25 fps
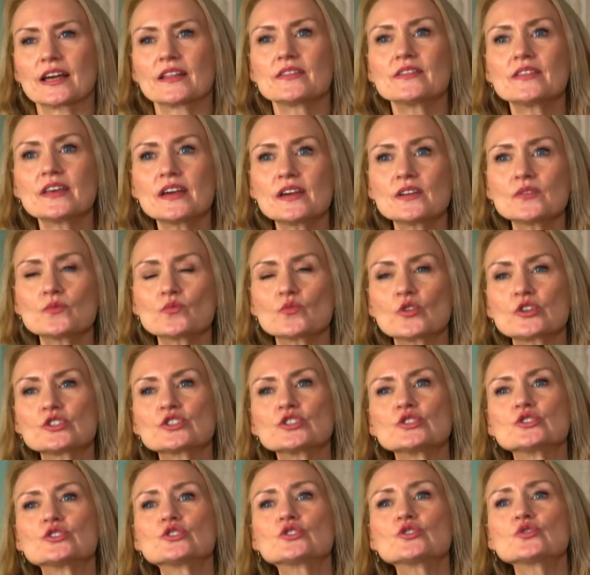And then
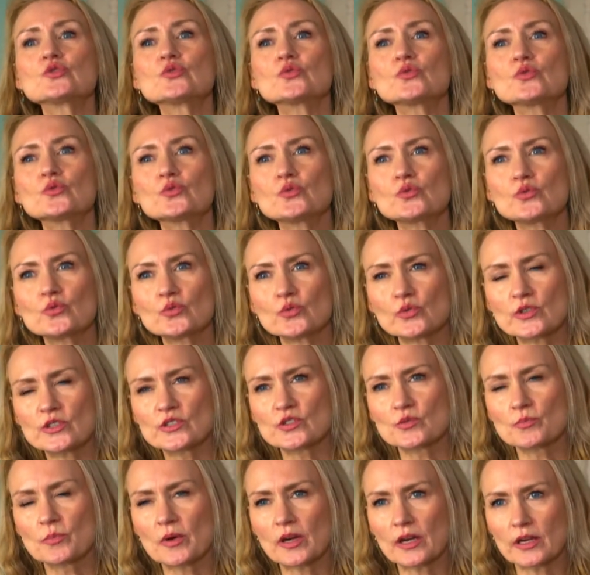what you do
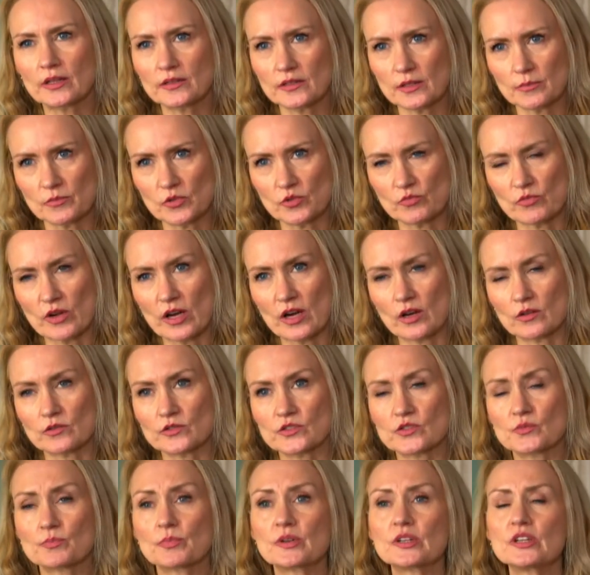is make them
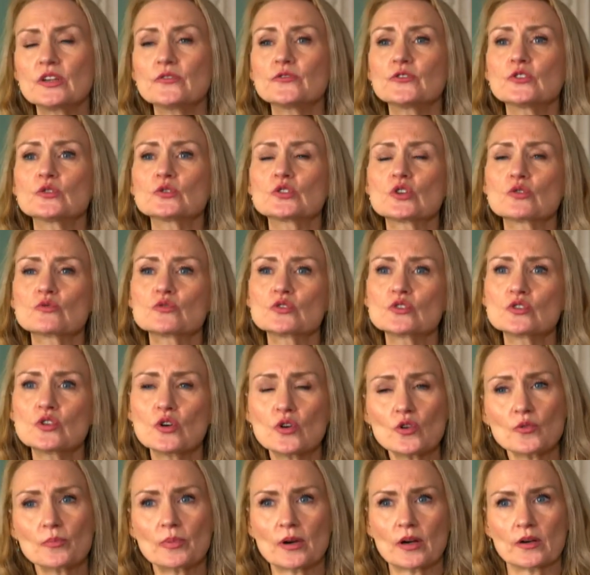aroused. But if you don't
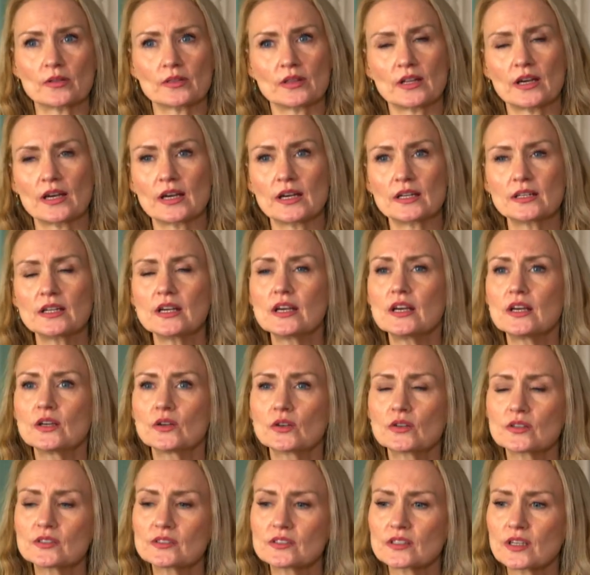know about that,
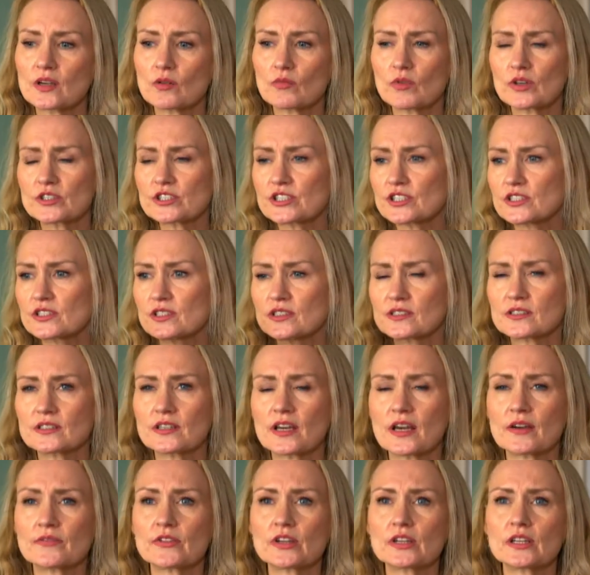you can say, well, she doesn't
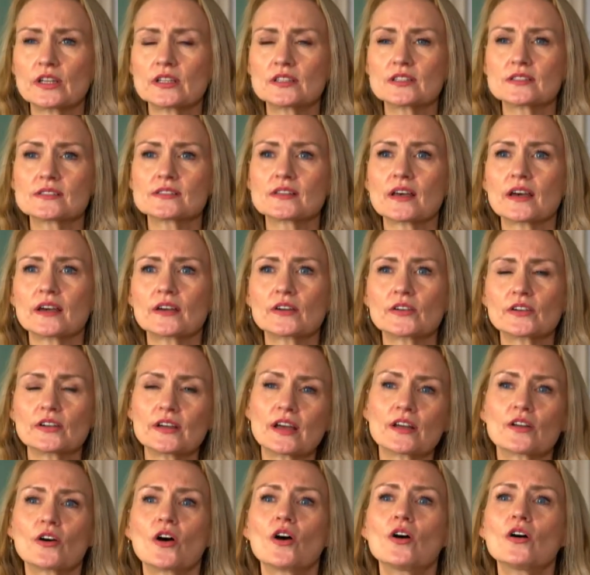have any desire
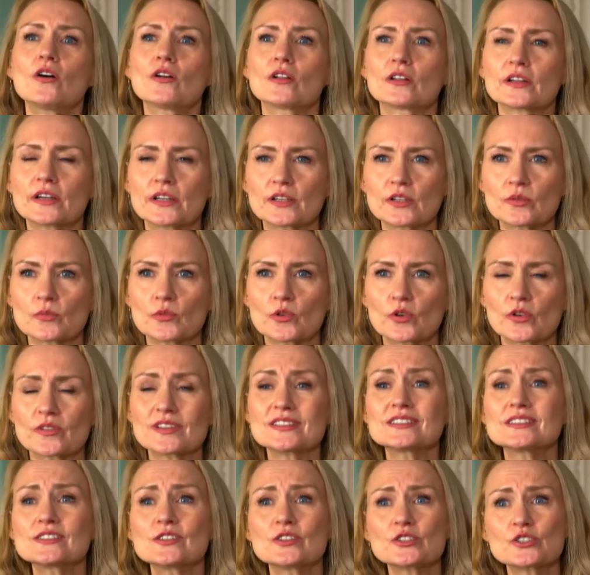at all anymore.
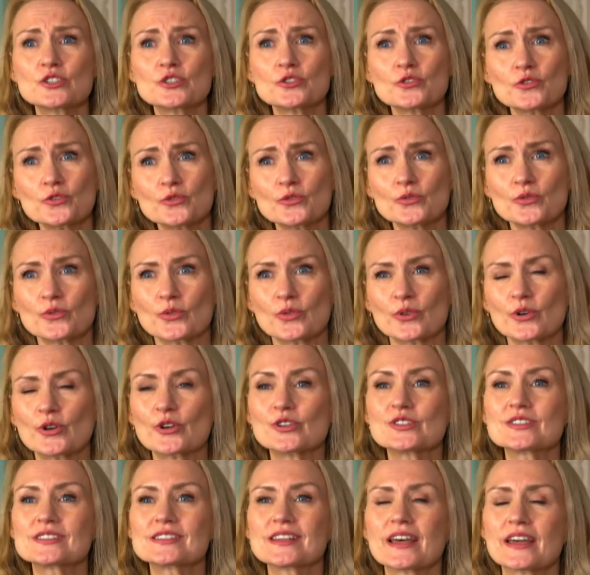That's not true.
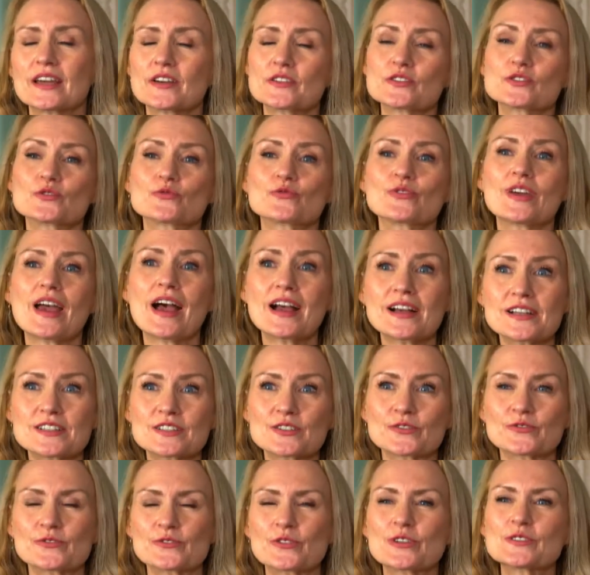Her desire is
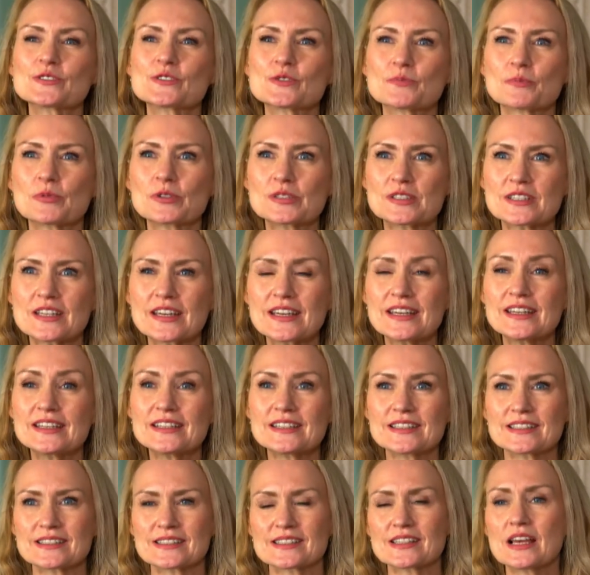reactive, not
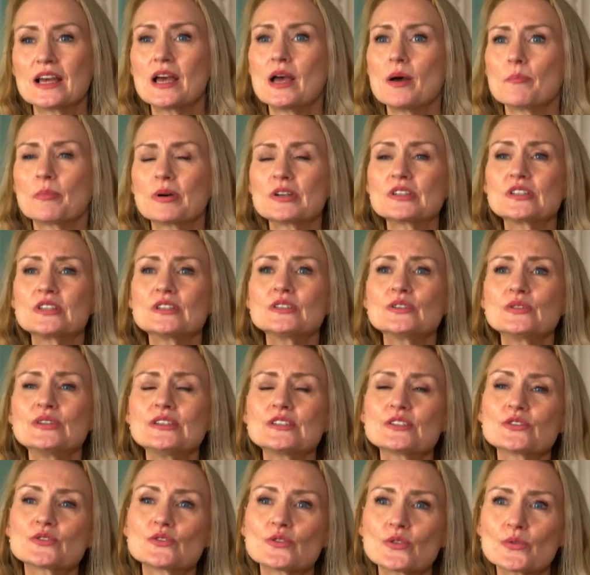spontaneous. But you
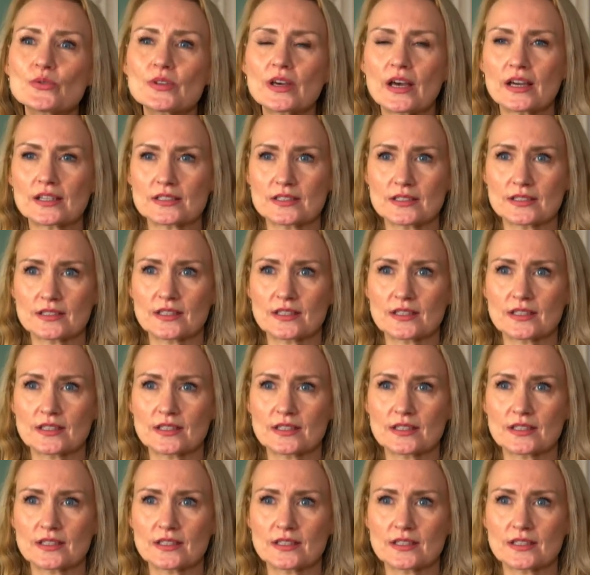need to know that.